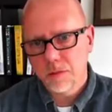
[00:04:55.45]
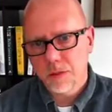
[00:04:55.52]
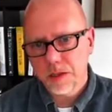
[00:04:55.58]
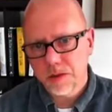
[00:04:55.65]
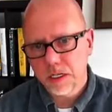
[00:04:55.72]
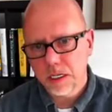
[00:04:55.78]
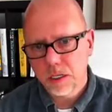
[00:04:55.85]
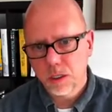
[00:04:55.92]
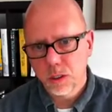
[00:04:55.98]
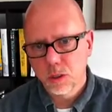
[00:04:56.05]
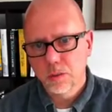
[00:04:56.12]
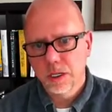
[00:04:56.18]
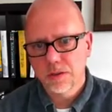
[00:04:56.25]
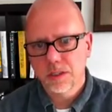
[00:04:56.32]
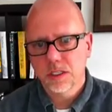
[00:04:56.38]
but the new
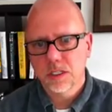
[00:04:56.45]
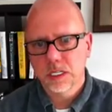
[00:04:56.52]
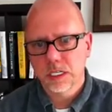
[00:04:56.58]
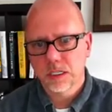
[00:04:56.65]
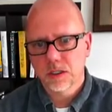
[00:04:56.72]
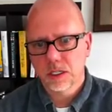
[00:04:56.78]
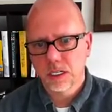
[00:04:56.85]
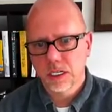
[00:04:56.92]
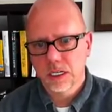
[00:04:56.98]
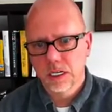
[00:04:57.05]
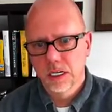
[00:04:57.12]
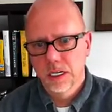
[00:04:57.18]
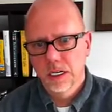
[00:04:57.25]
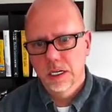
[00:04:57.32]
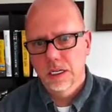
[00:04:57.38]
PVC is in
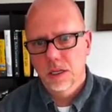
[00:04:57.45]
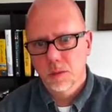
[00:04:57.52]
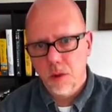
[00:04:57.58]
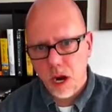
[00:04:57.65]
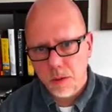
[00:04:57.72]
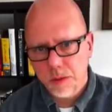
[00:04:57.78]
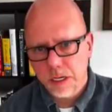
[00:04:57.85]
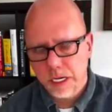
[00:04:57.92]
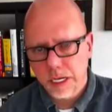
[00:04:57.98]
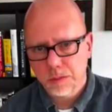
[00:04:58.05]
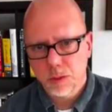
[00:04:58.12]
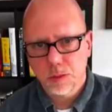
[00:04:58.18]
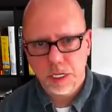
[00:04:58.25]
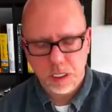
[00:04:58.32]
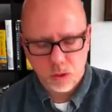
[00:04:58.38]
the proper
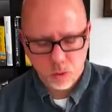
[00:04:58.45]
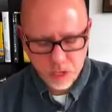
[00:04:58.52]
namespace.